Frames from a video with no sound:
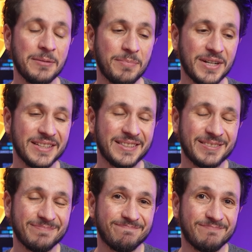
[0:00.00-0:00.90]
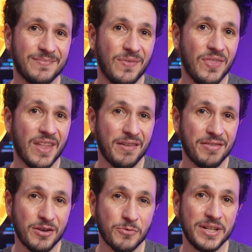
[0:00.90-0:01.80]
But
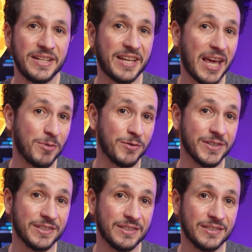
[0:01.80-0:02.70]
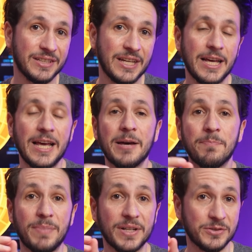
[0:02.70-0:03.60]
nothing really came of it.
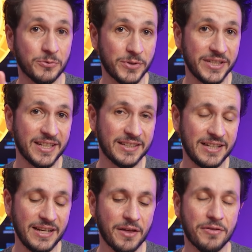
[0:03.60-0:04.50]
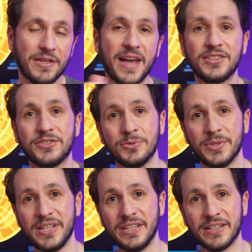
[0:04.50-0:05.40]
But recently, thanks to
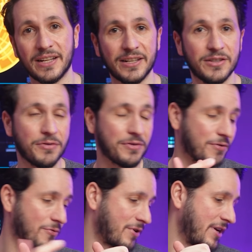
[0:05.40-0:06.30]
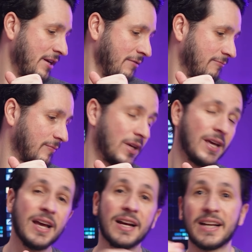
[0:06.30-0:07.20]
E-Ink Kaleido 3,
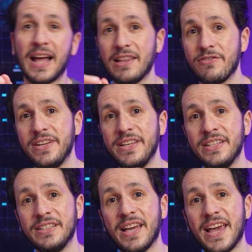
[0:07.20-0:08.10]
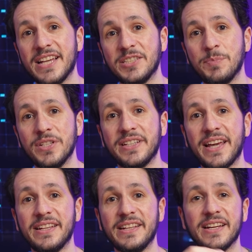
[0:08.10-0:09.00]
Color ink has been
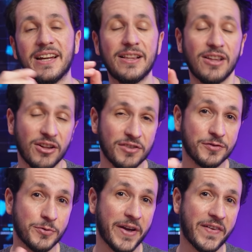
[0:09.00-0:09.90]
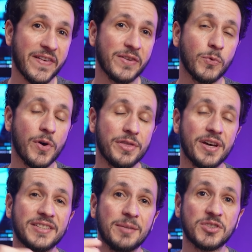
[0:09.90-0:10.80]
gaining a lot of traction with
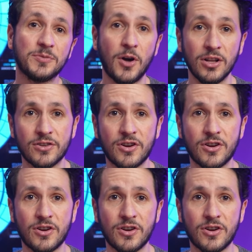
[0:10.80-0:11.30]
some smaller